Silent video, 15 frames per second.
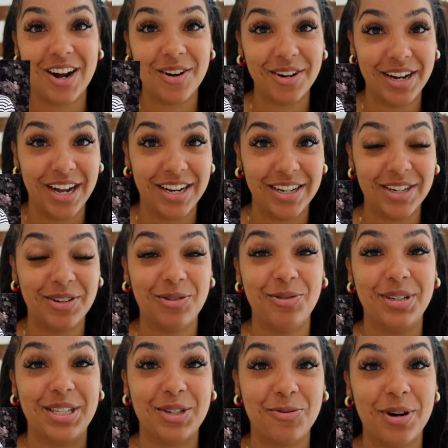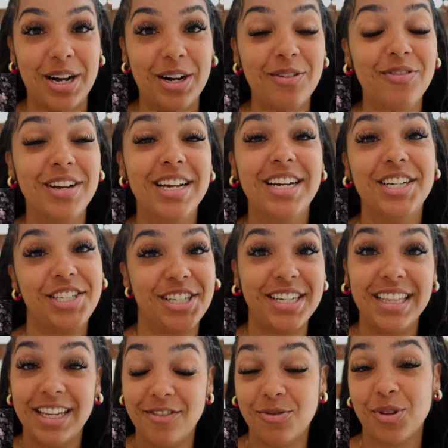Ariana, who is 12. She
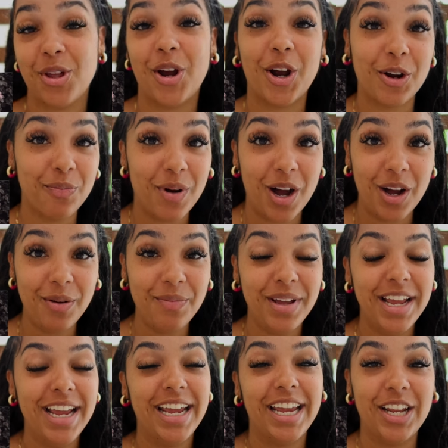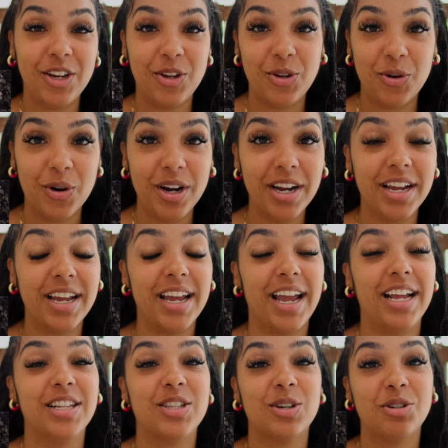lives with her mom in New York,
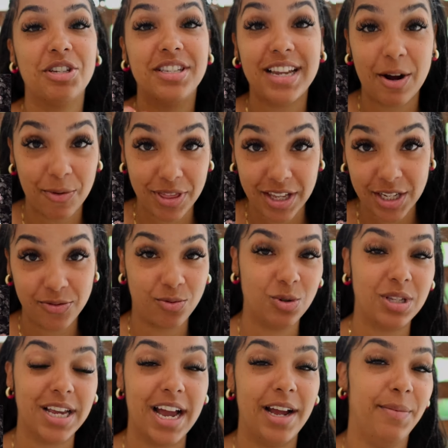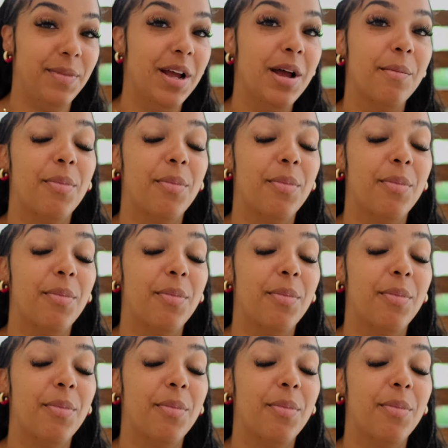and so she's not with us full time.